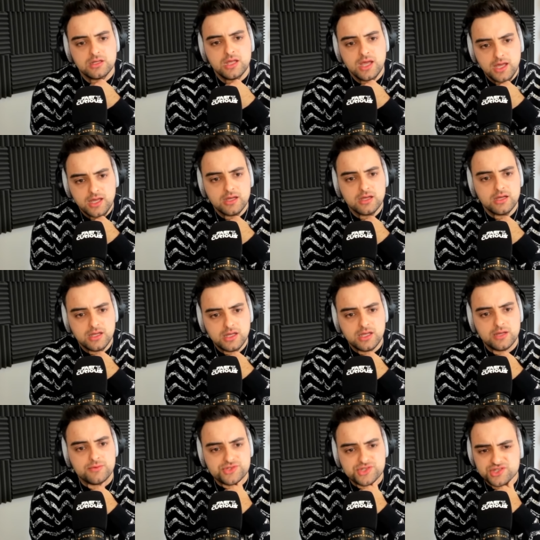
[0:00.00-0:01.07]
Yeah,
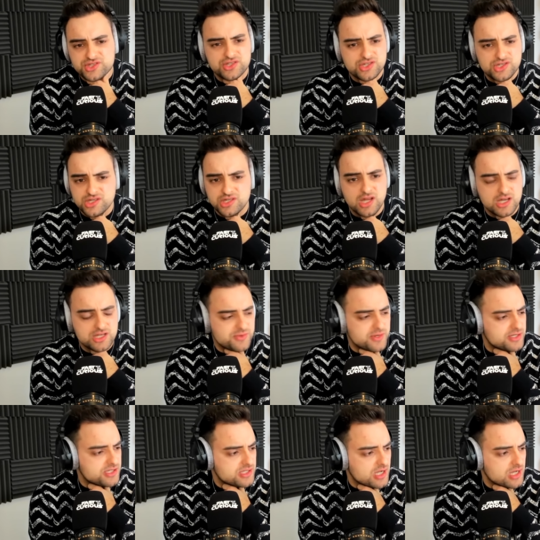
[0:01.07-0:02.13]
it was it's just a nice way
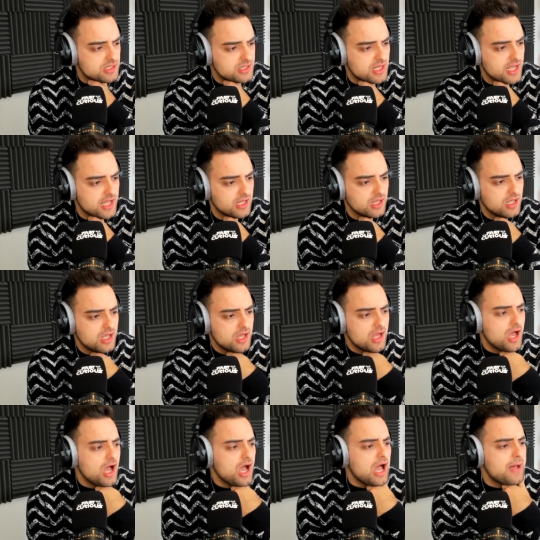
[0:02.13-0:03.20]
to start the day.
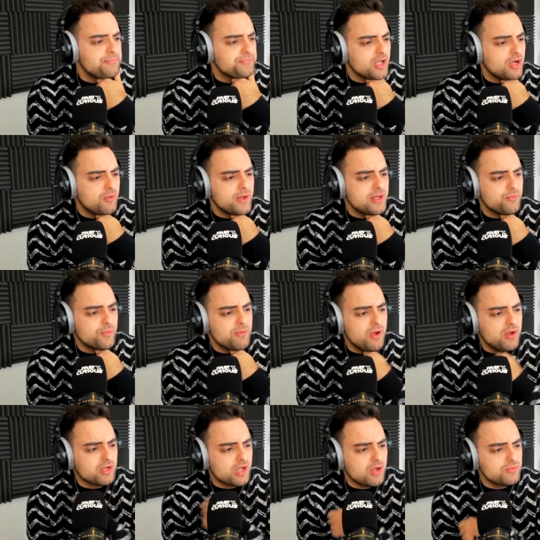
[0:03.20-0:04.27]
Um, we, we
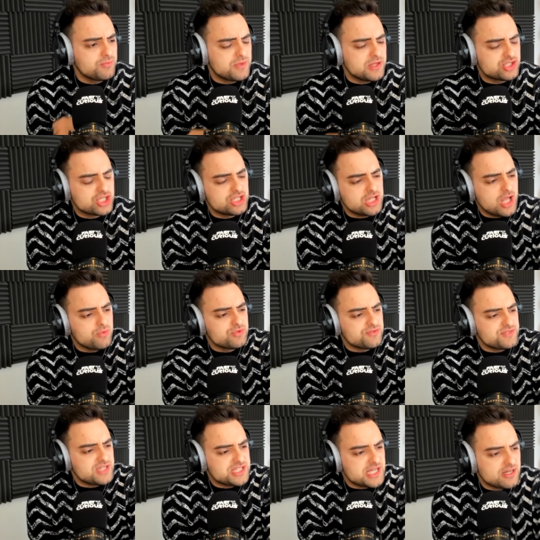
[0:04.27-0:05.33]
won't go into loads
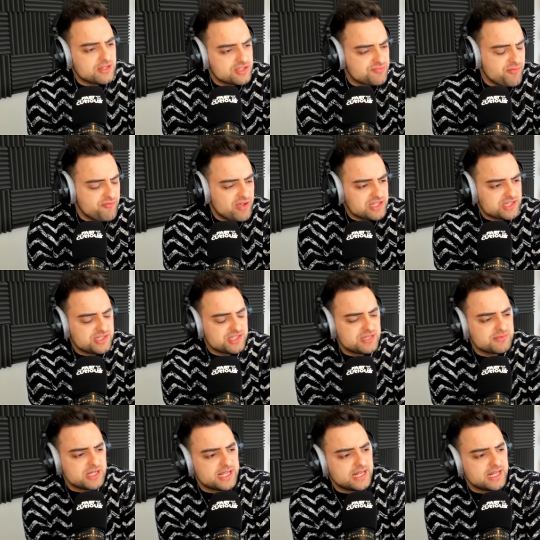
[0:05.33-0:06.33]
of detail on the sprint race because it seems like